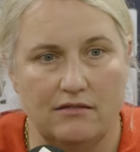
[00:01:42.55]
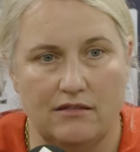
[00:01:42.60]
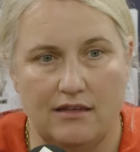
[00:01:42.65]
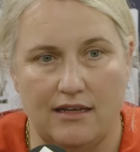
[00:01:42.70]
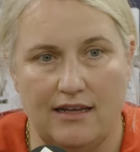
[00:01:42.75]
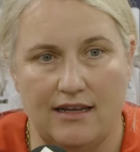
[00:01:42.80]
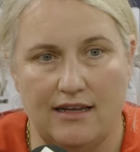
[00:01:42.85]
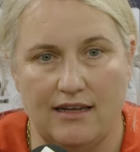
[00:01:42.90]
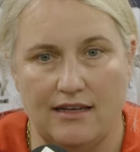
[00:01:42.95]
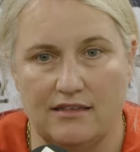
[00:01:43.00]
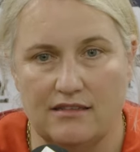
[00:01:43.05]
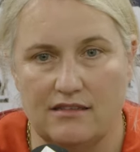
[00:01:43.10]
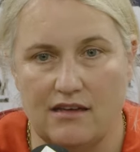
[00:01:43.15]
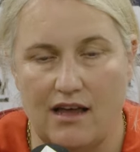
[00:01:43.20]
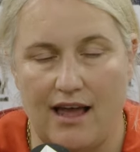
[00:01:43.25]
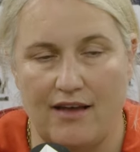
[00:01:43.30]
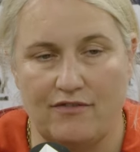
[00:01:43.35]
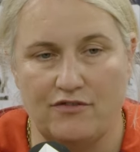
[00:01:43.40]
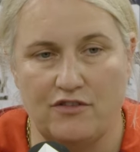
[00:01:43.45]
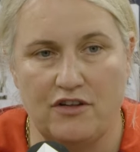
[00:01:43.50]
is
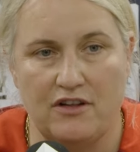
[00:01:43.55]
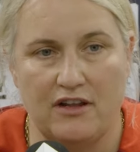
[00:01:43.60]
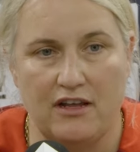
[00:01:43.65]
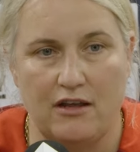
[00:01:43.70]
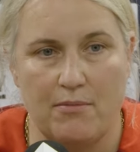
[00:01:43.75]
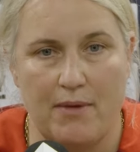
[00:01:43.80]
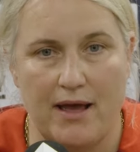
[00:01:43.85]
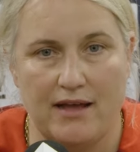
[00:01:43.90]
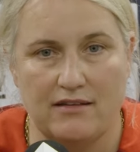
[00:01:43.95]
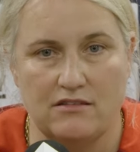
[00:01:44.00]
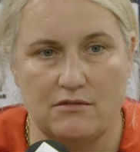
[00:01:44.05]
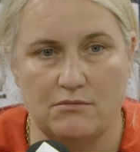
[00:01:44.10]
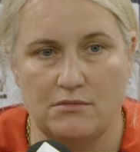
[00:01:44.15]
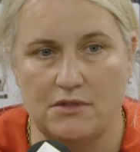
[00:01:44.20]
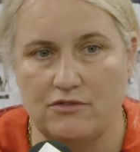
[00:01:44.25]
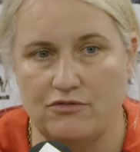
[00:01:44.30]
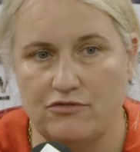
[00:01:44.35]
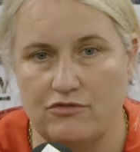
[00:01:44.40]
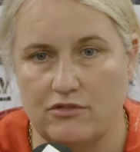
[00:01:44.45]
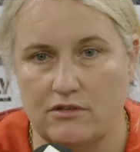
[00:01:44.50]
I have to think about some
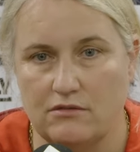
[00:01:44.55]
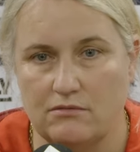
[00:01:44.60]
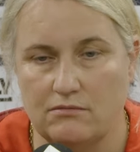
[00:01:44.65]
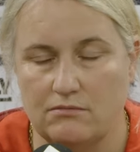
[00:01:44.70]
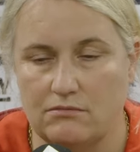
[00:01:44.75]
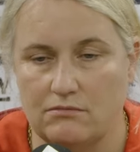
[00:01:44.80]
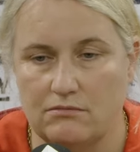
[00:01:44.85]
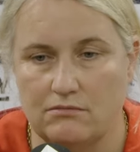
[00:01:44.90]
different